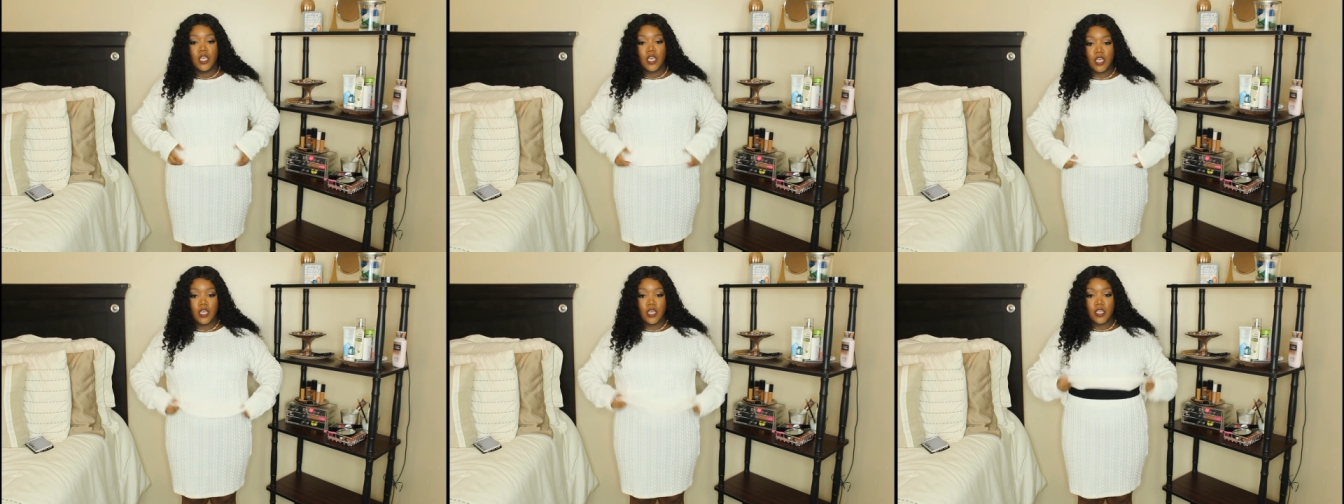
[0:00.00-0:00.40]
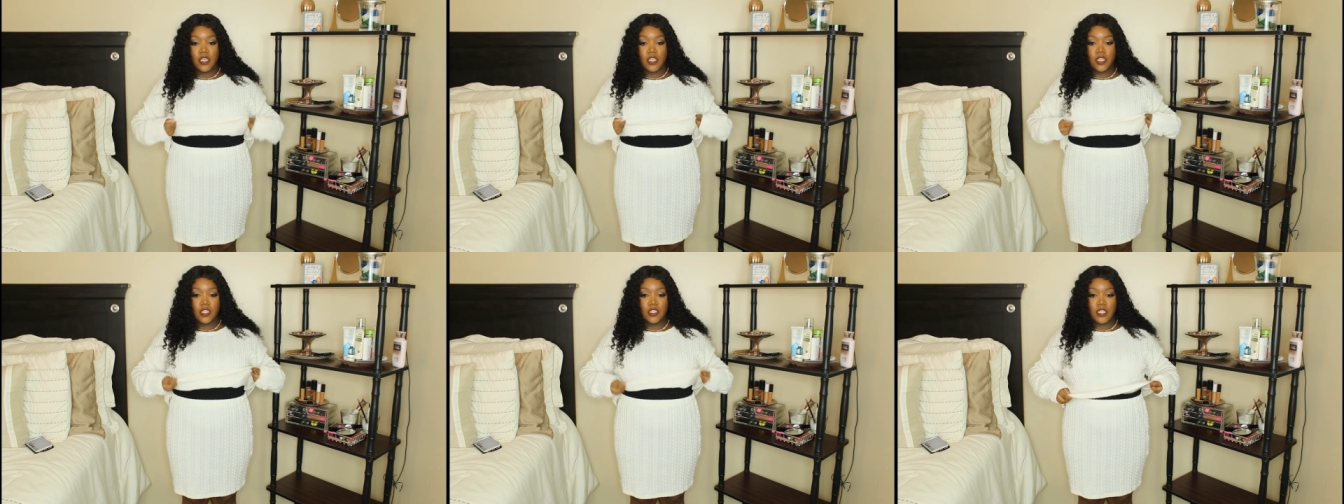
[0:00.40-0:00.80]

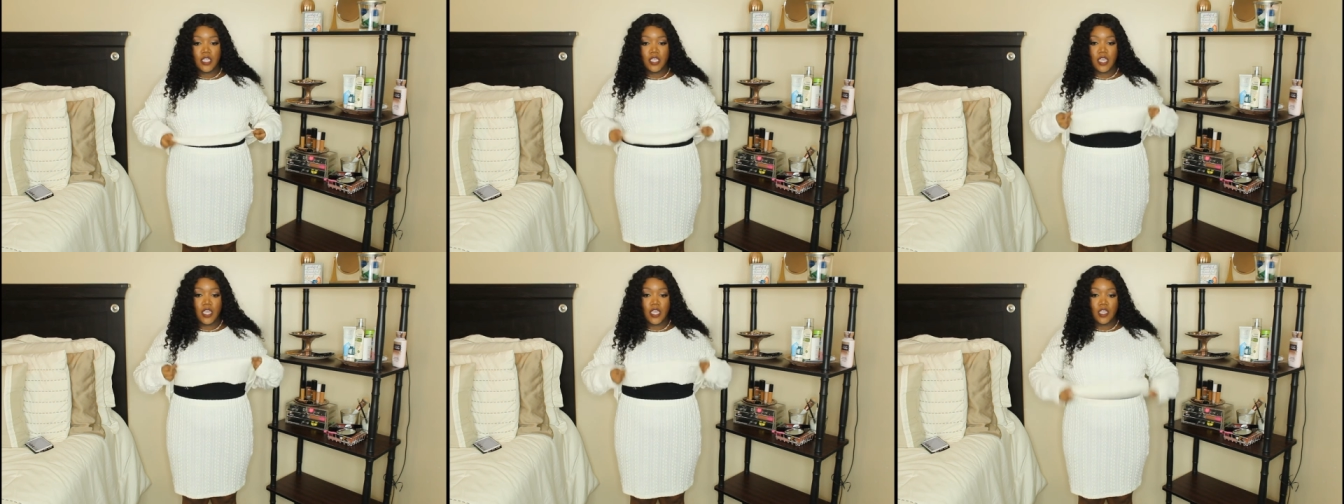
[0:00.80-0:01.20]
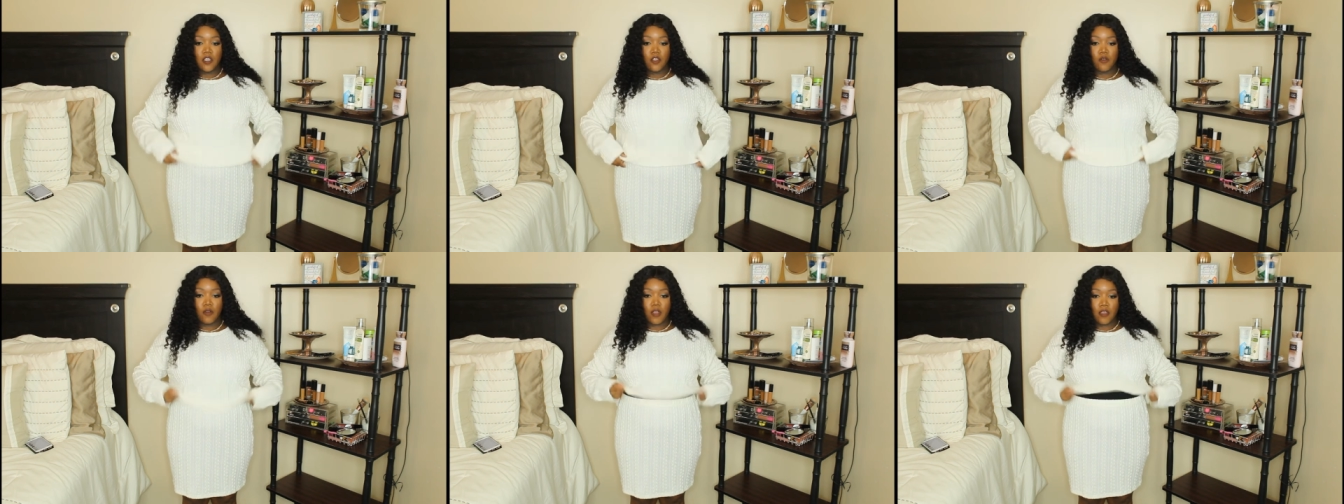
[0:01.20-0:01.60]
It is like a
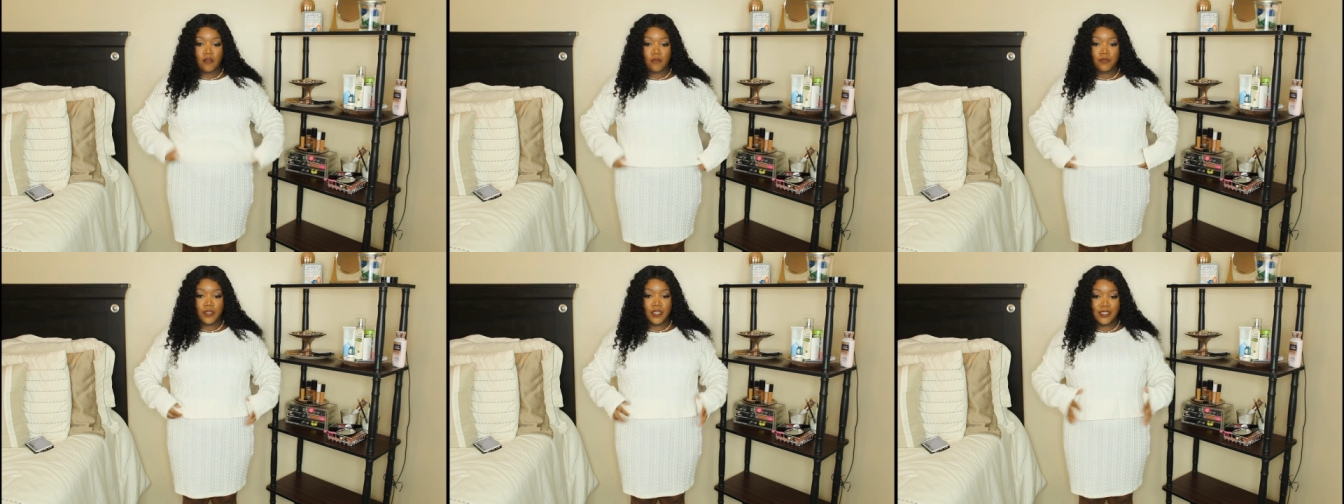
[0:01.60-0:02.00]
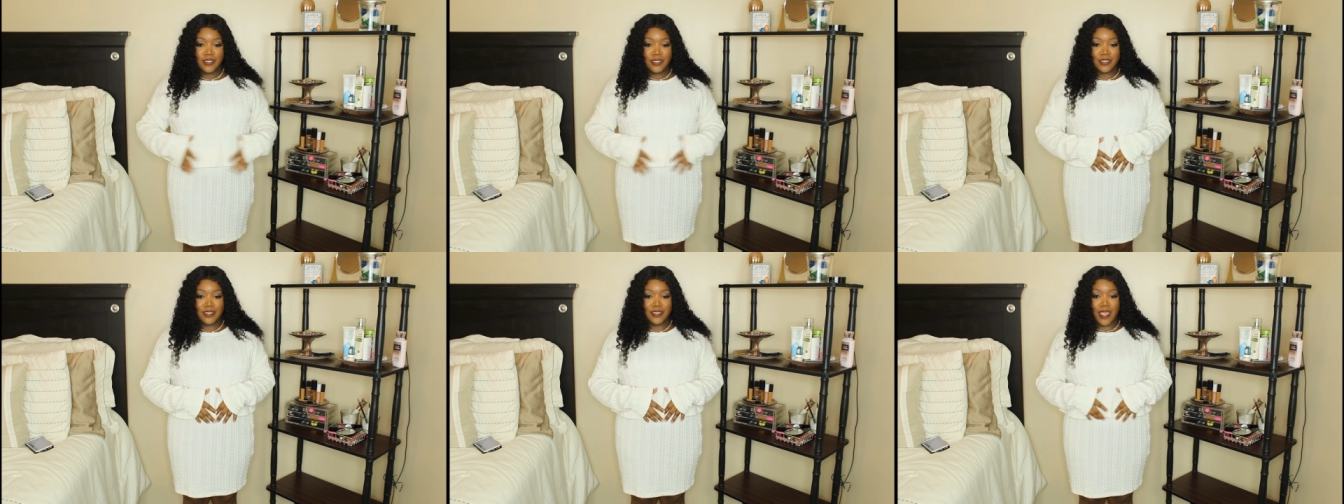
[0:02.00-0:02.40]
crop
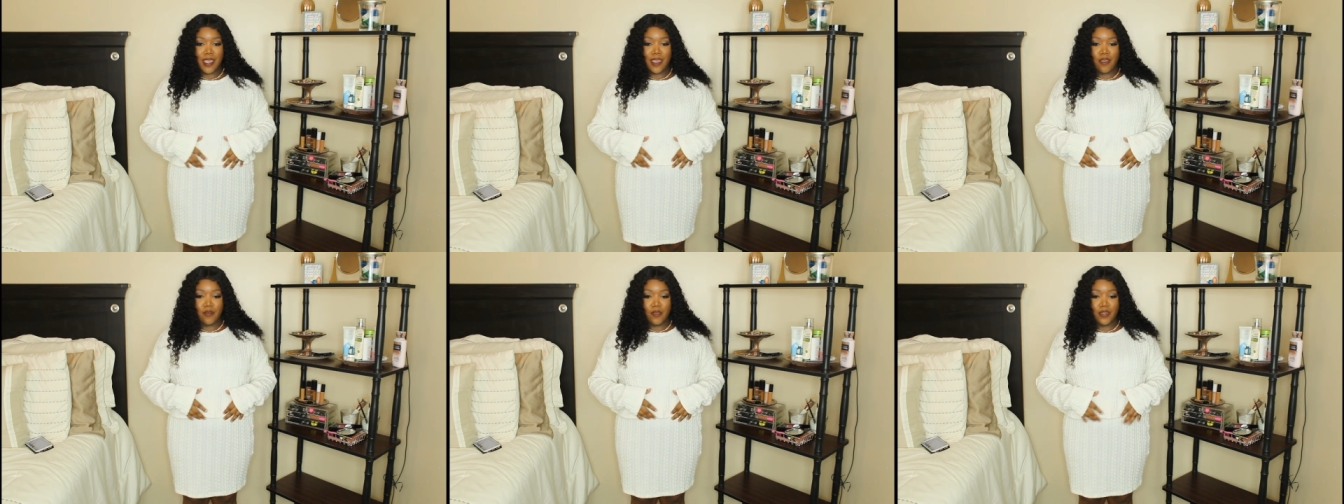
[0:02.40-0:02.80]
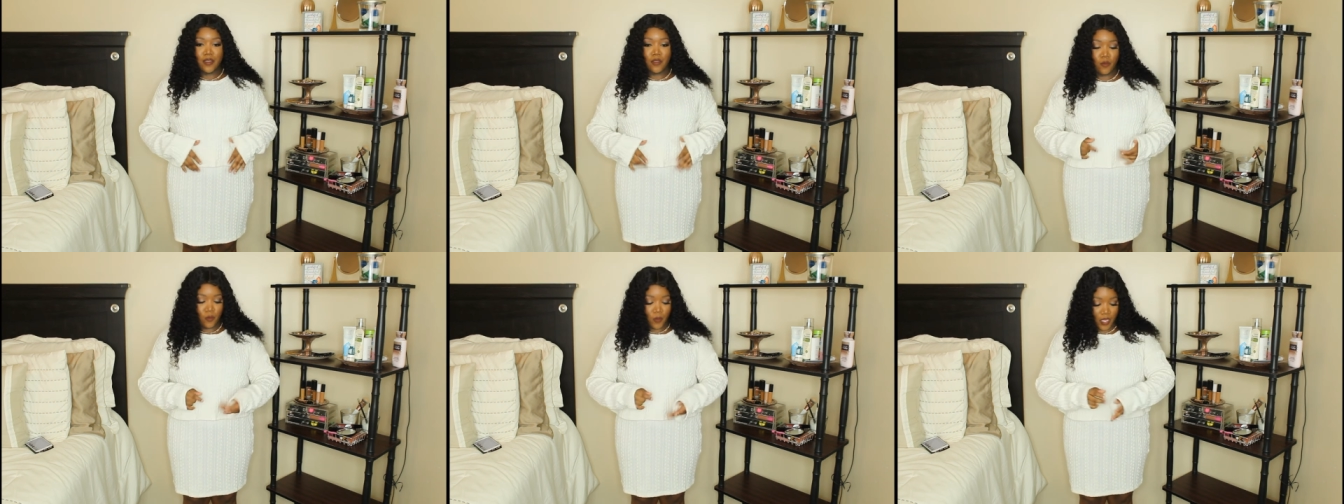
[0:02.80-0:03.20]
style in
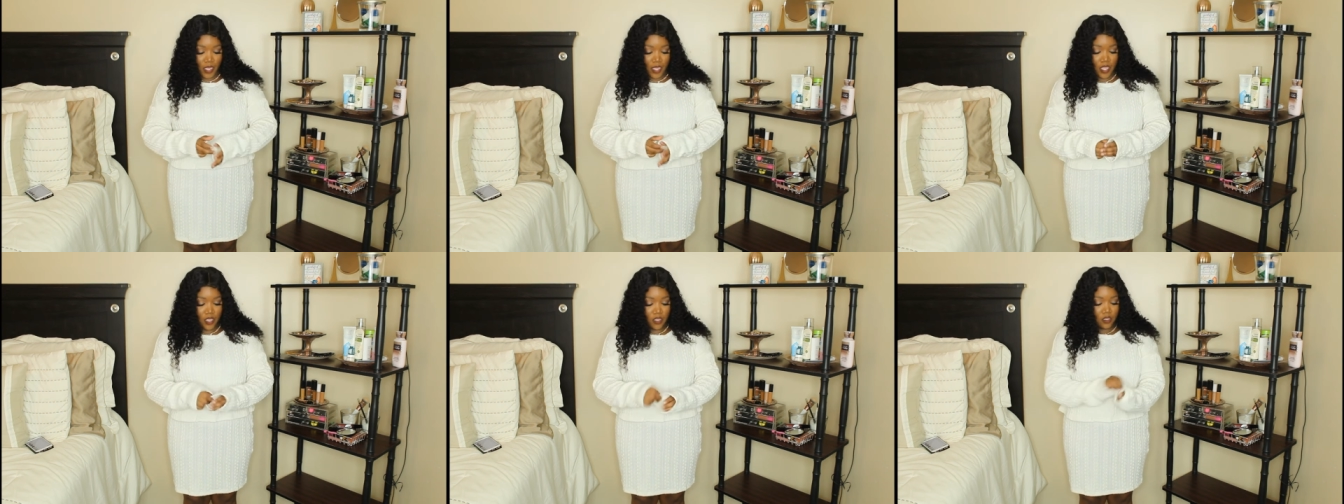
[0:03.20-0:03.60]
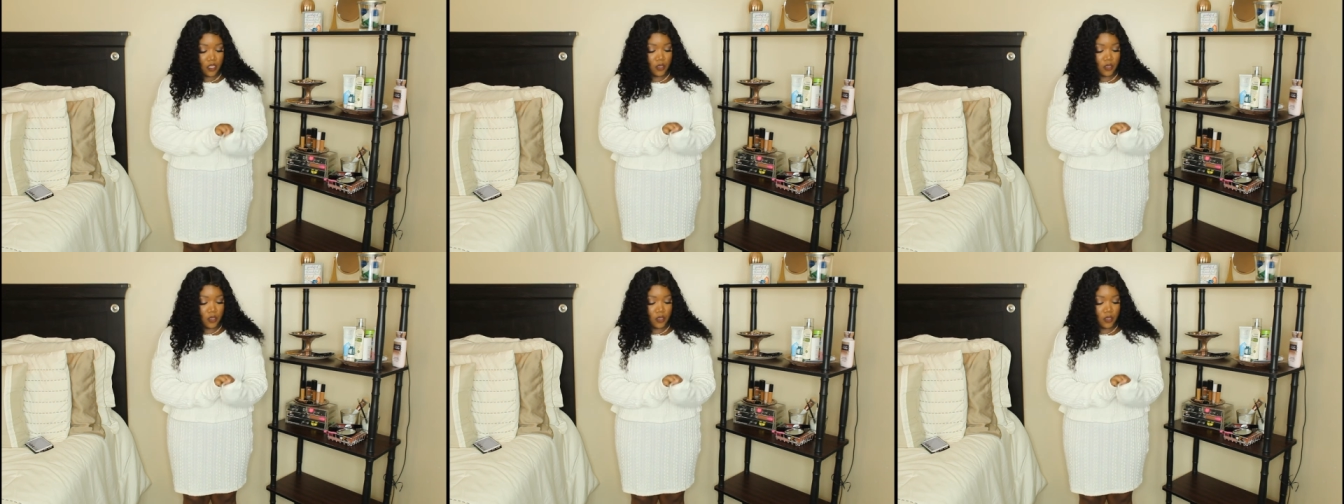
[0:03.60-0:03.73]
a way.